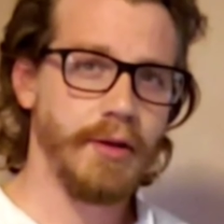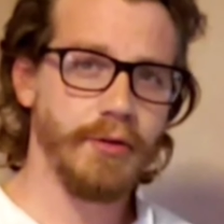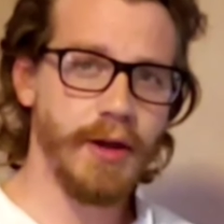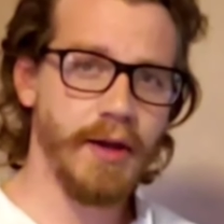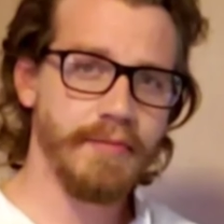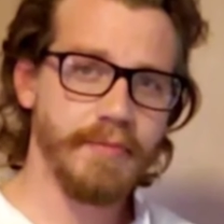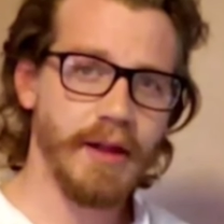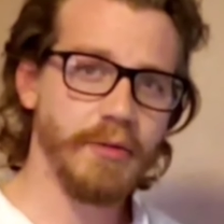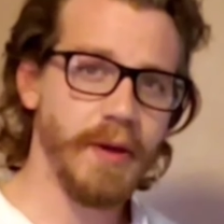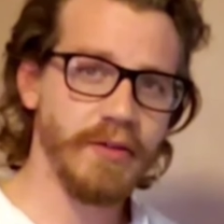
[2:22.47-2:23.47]
So yeah,
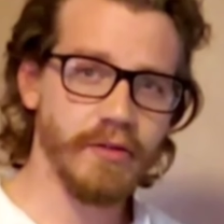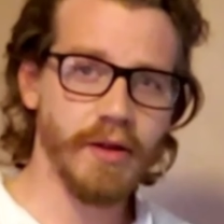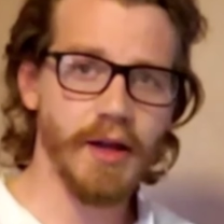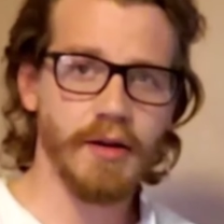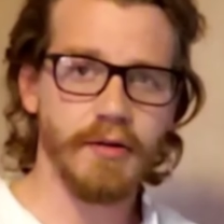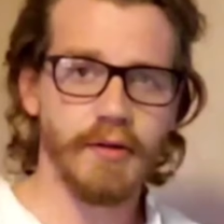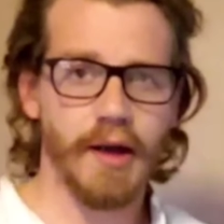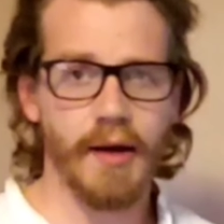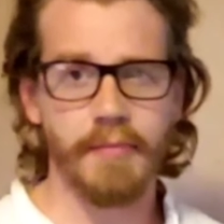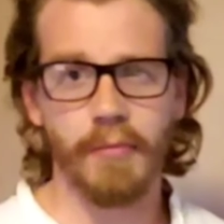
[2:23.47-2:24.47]
that's basically it.
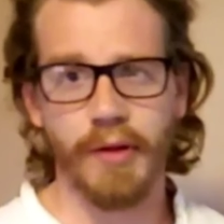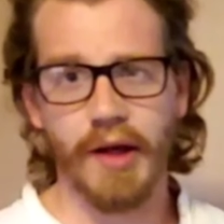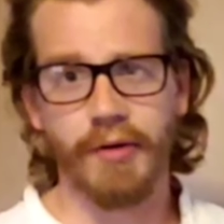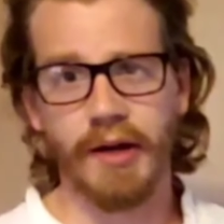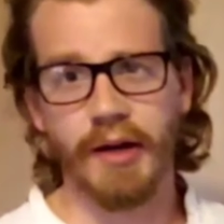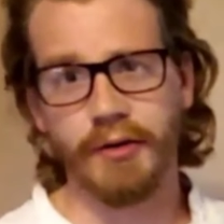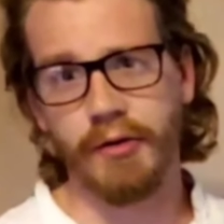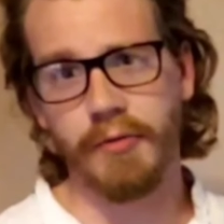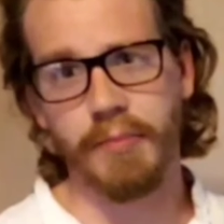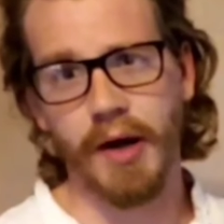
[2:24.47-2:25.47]
Without getting
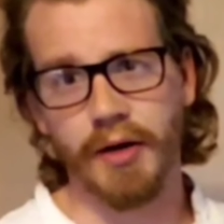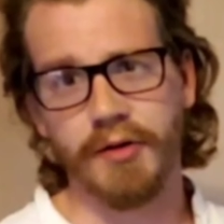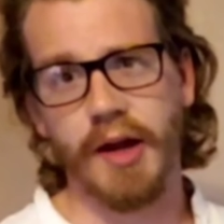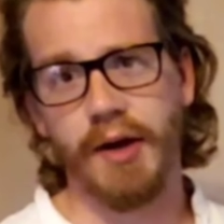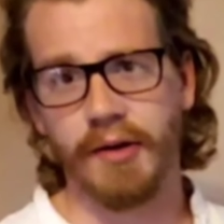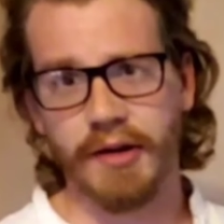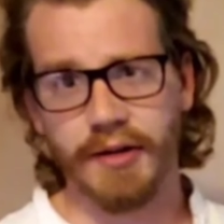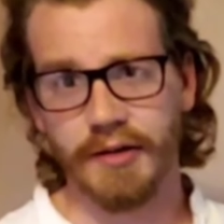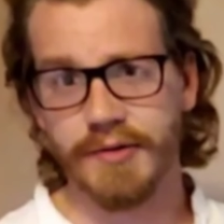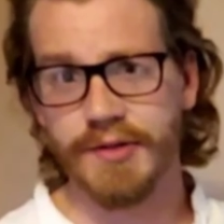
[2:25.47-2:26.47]
too bogged down
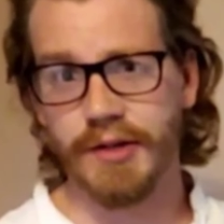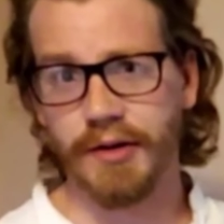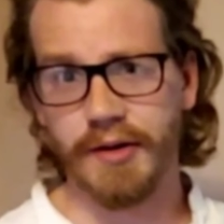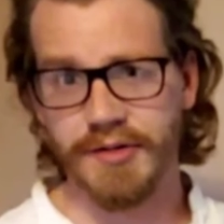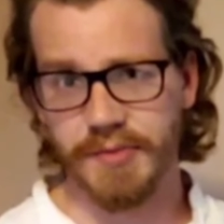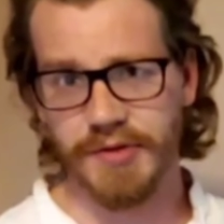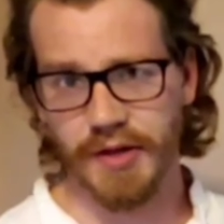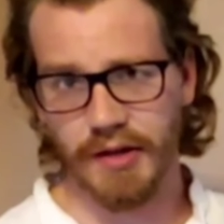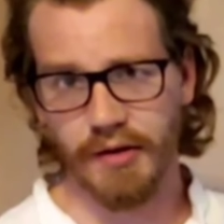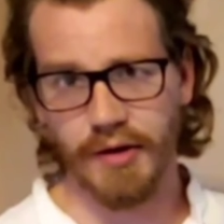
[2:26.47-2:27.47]
in serious
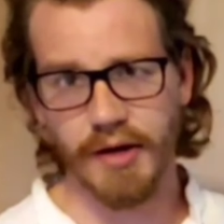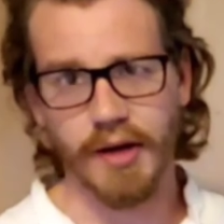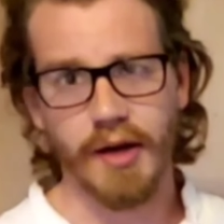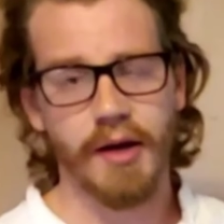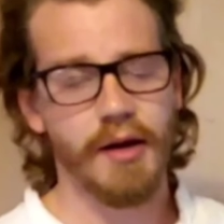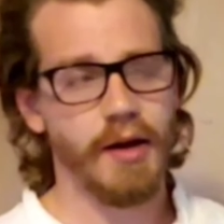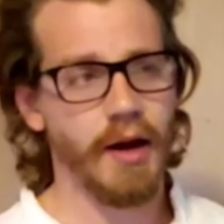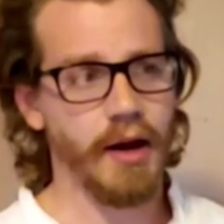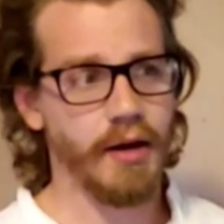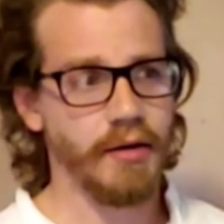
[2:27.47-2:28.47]
music theory,
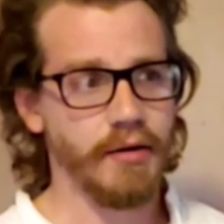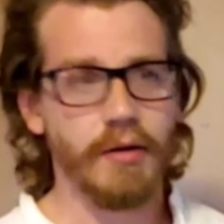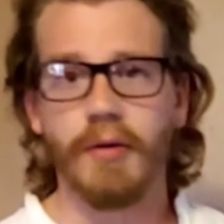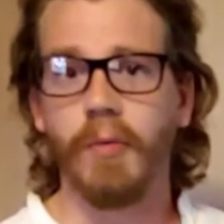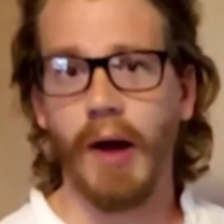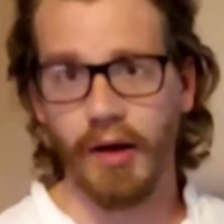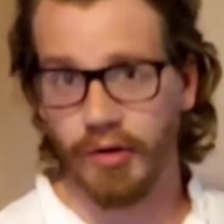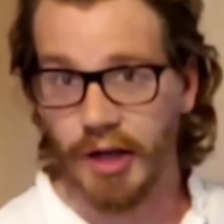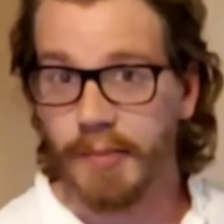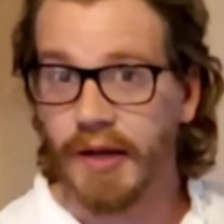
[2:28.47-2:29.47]
and
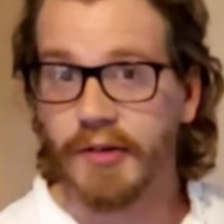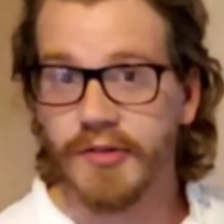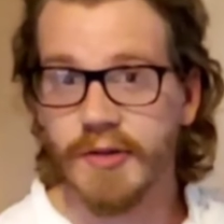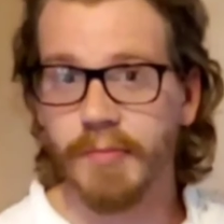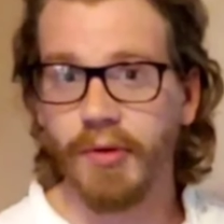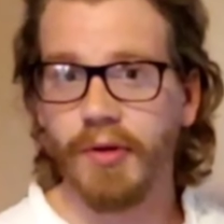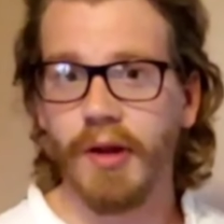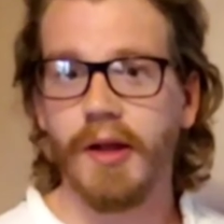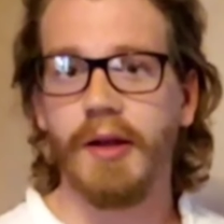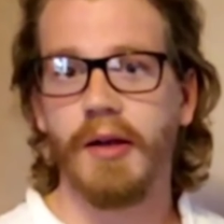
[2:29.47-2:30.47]
while keeping it simple,
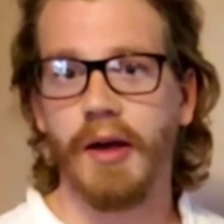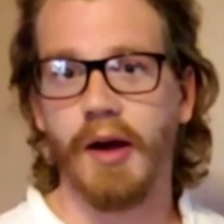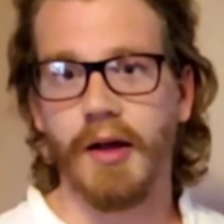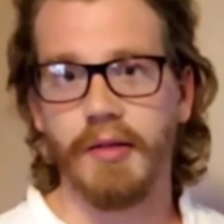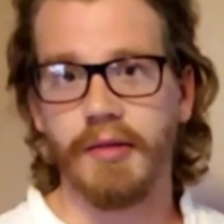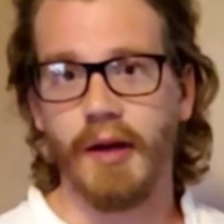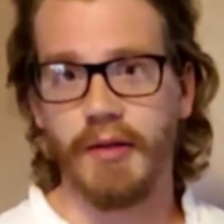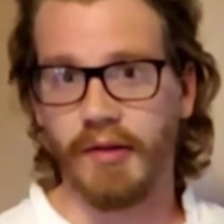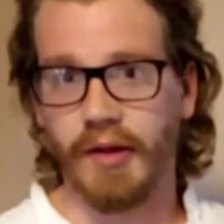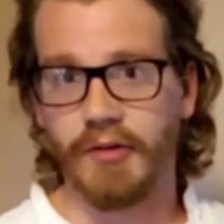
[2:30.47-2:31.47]

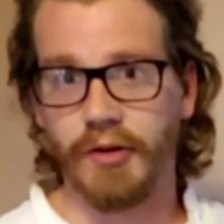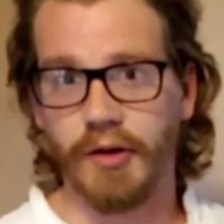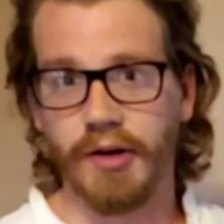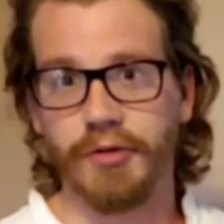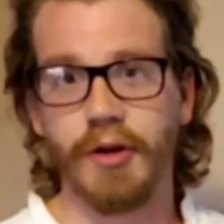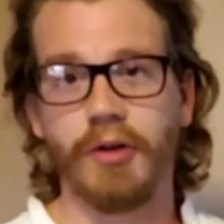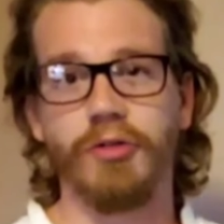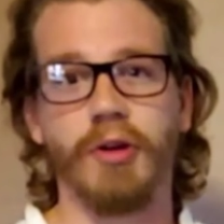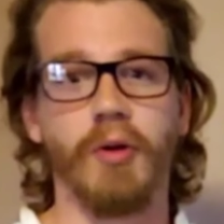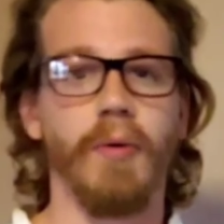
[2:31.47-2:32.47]
I think that's a good
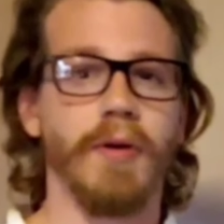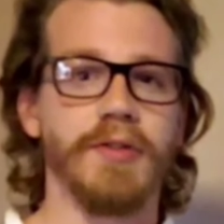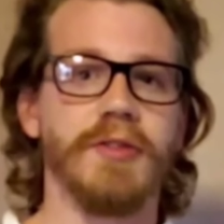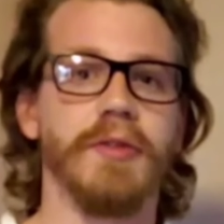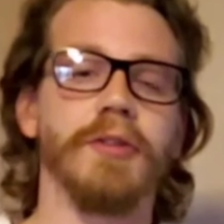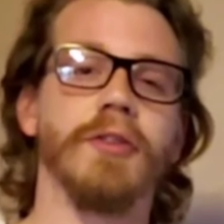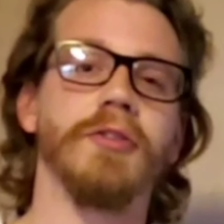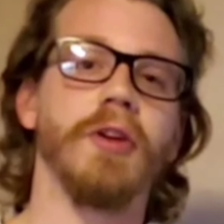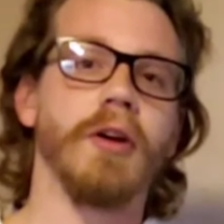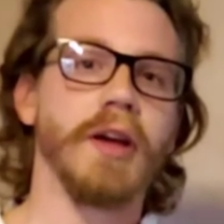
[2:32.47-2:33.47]
introduction to chords if you're
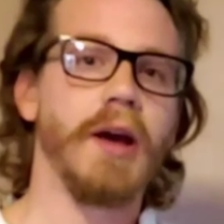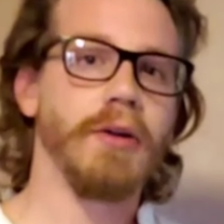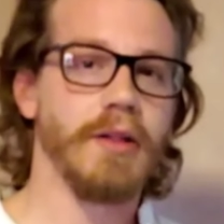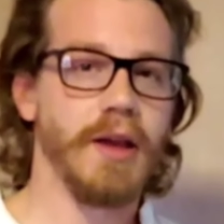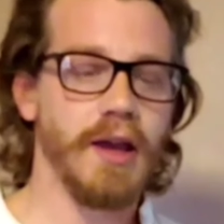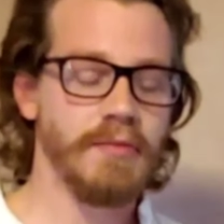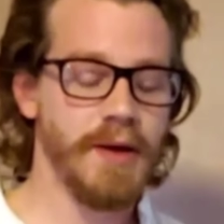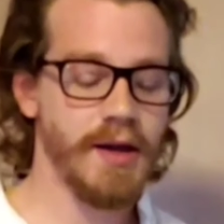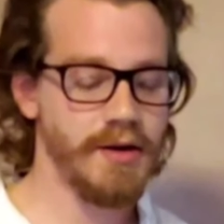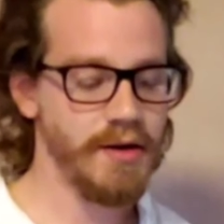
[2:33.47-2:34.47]
just starting out on the
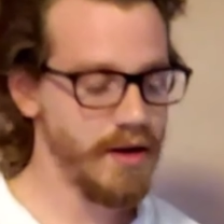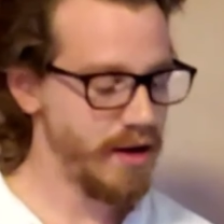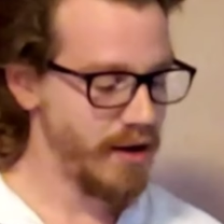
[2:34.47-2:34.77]
handpan.